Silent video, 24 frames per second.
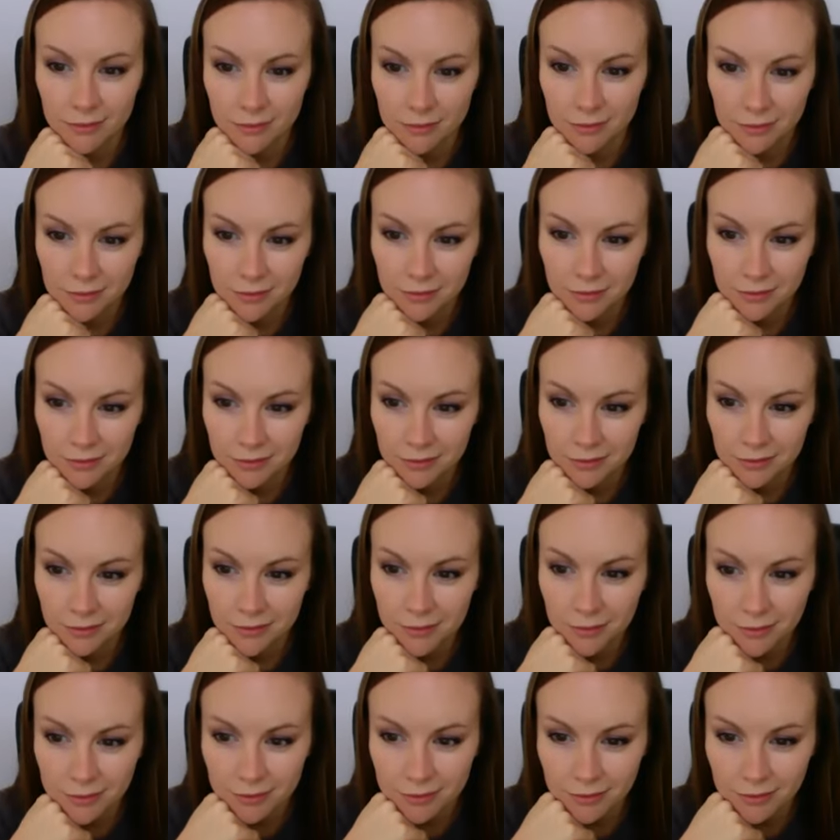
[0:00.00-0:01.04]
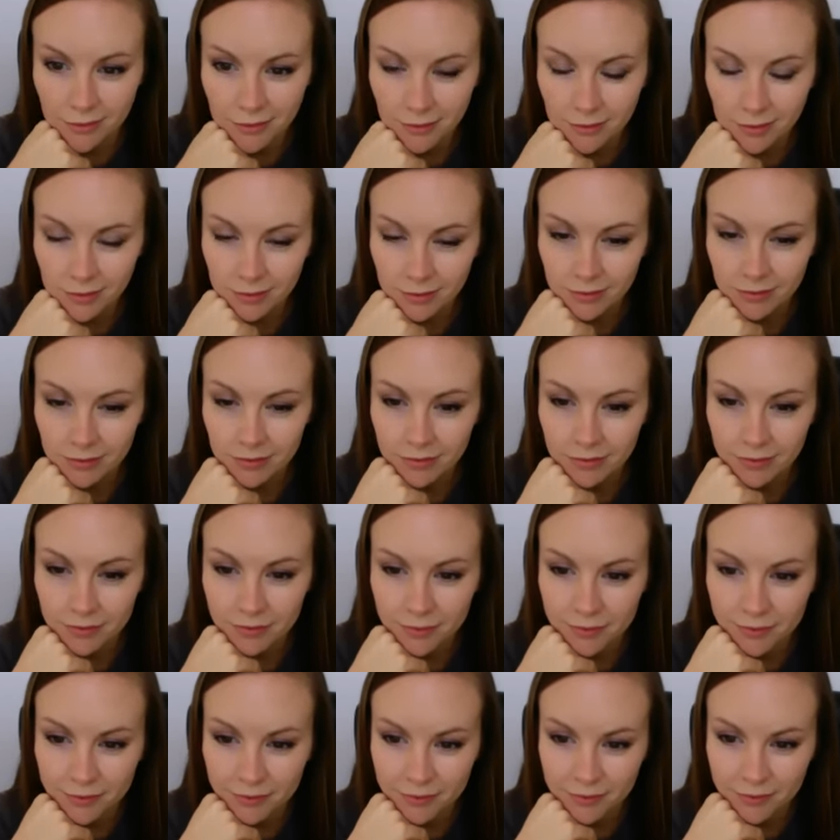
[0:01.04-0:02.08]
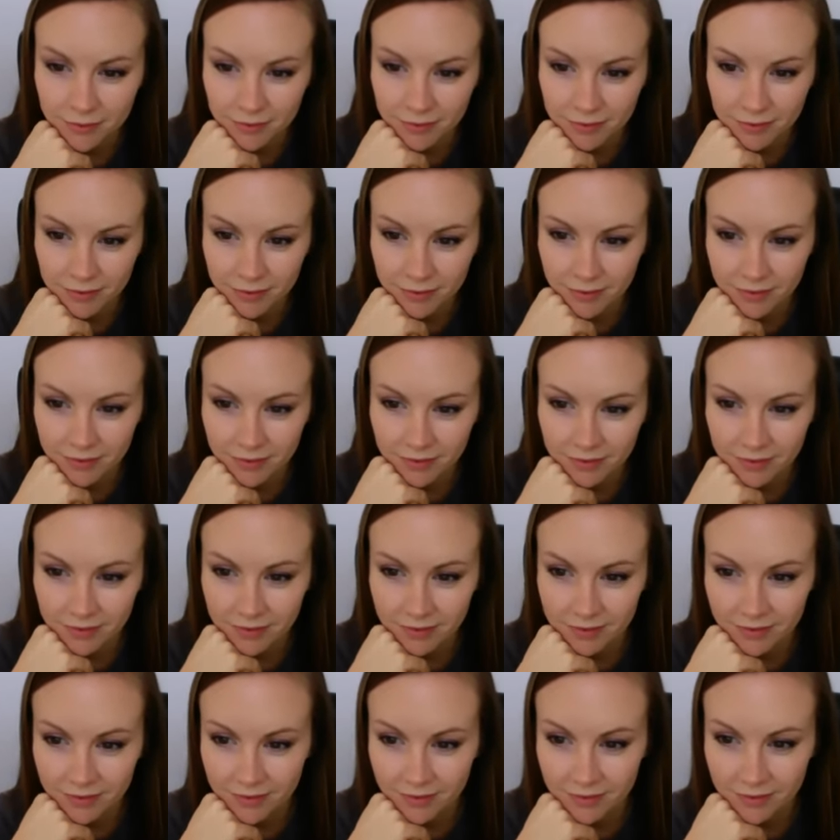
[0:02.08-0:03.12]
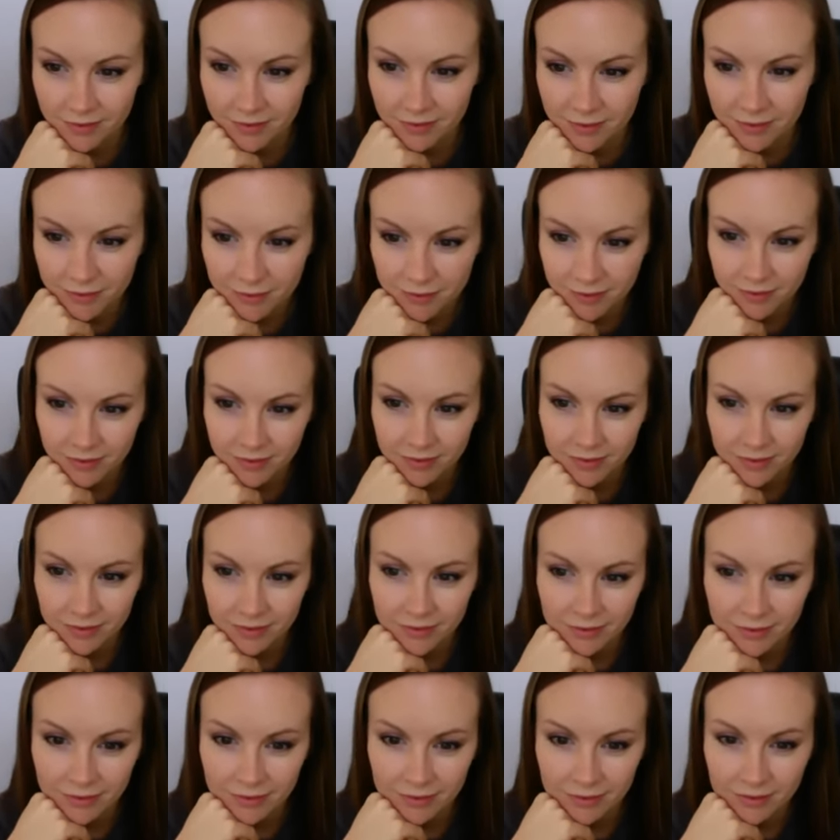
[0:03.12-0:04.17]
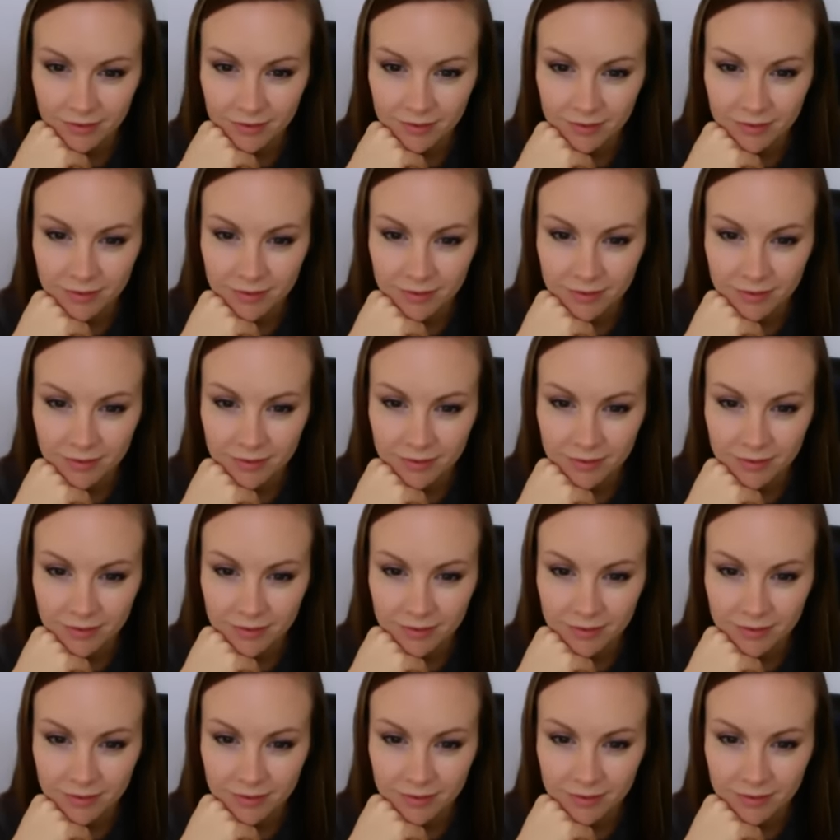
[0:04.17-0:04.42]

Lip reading: This person isn't speaking.